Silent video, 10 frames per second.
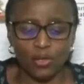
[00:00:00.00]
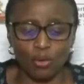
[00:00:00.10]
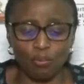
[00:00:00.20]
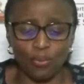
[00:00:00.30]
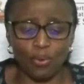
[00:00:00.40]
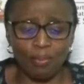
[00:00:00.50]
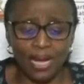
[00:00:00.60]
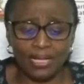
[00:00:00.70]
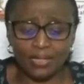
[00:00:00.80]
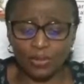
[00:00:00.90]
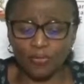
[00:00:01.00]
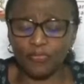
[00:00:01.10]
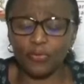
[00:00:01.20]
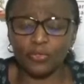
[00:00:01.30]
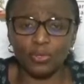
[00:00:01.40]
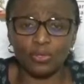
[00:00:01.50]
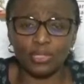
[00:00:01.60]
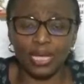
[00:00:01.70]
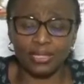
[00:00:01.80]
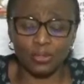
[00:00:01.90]
your bookmarks, your
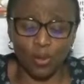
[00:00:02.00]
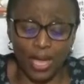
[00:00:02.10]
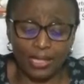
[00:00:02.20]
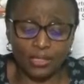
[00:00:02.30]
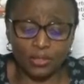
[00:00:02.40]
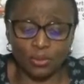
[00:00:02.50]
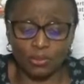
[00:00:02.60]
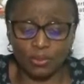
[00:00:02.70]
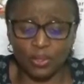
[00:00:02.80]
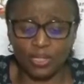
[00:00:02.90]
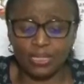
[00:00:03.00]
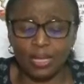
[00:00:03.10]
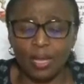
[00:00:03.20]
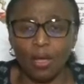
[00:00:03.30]
footnote, and your endnote, because